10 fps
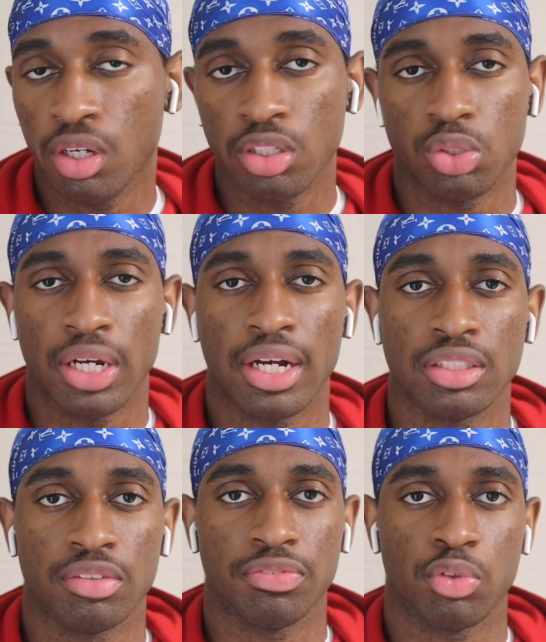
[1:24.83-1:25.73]
So I got
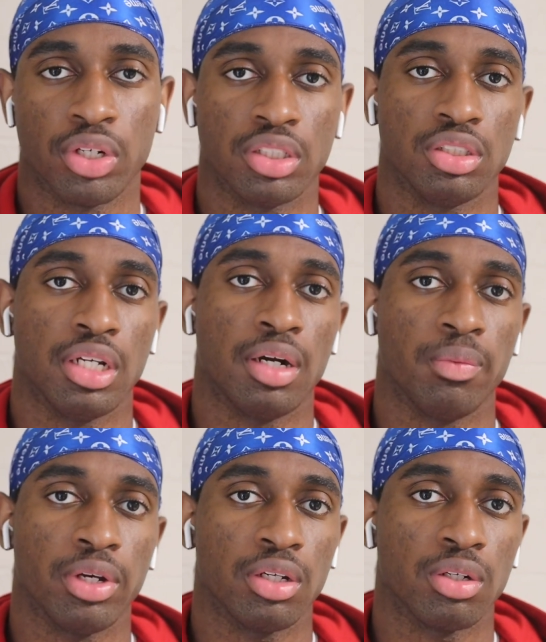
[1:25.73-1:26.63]
some forks that I'm
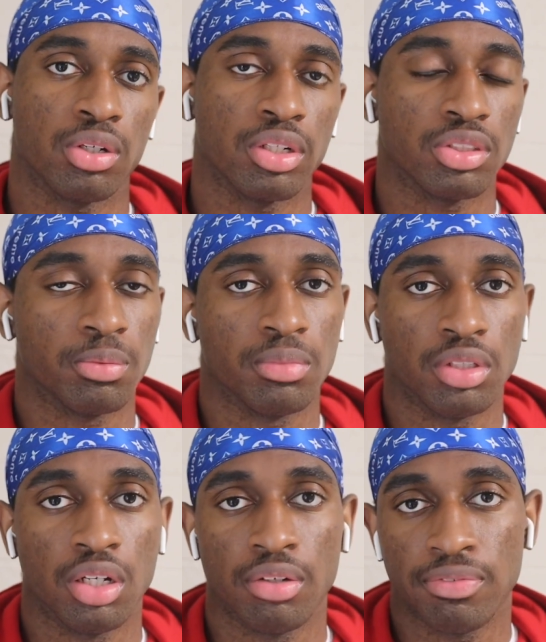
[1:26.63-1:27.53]
working on, some
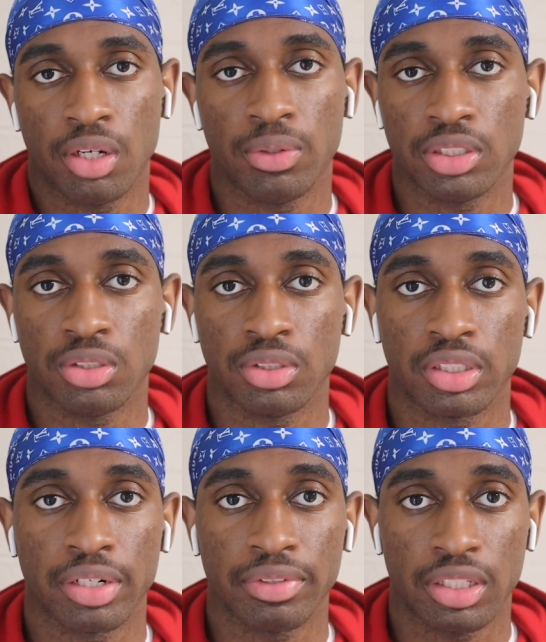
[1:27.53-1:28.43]
flow issues
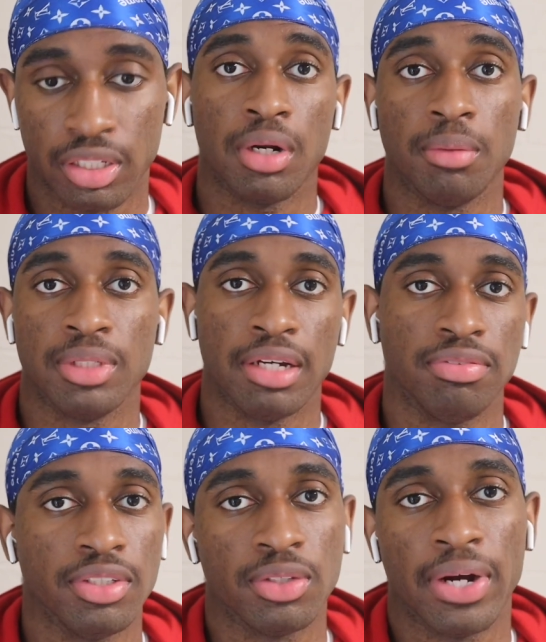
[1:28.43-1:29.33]
and everything. And I'm
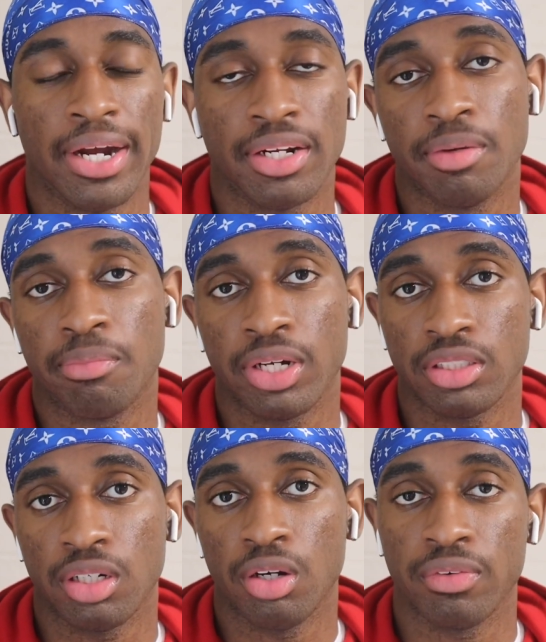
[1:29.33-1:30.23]
definitely grinding,
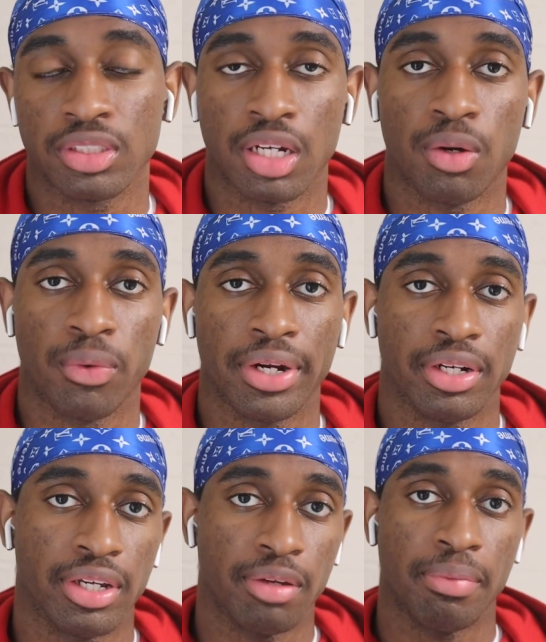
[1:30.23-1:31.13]
brushing overtime, working
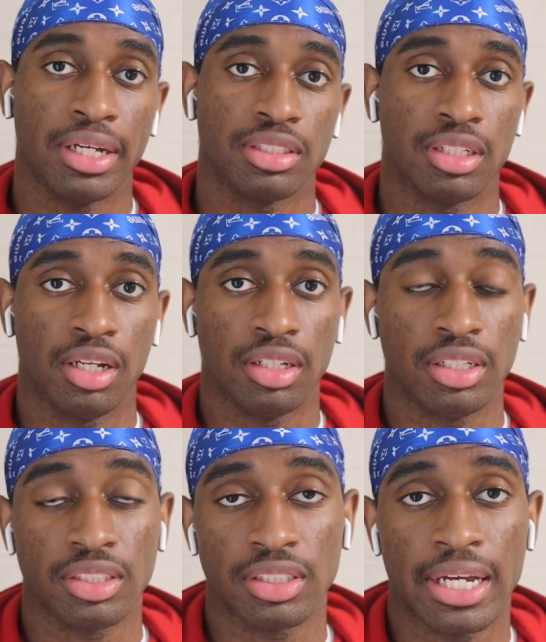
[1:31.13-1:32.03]
to get back to
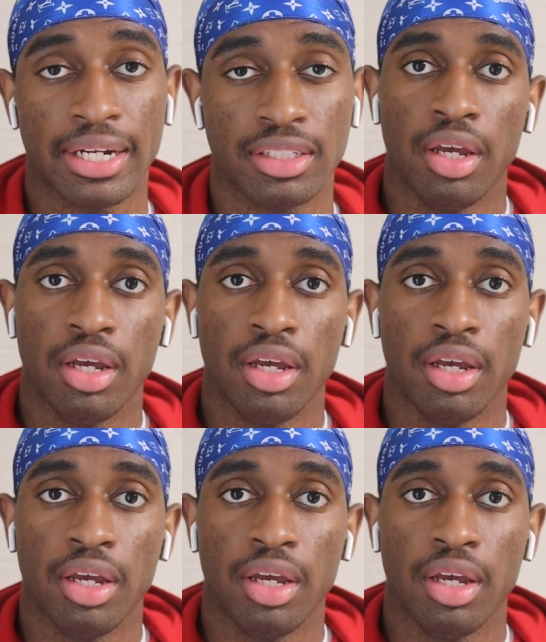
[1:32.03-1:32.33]
elite status.